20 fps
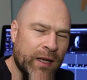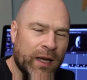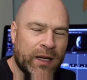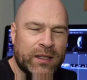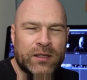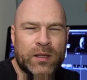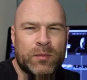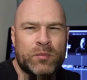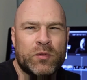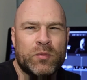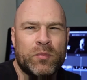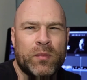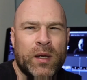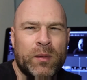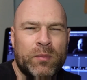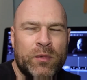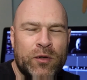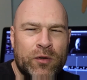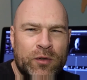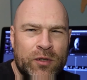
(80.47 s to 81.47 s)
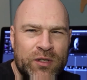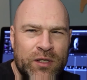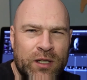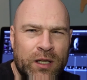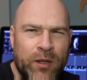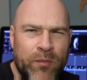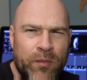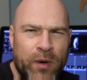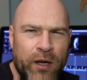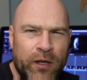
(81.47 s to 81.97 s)
except maybe you're
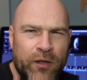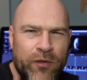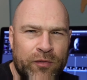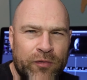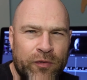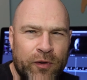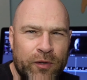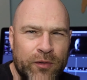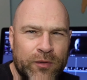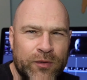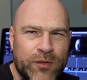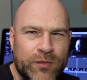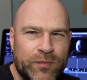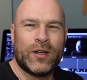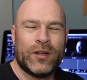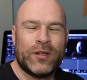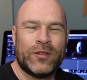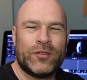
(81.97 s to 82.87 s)
selling microphones.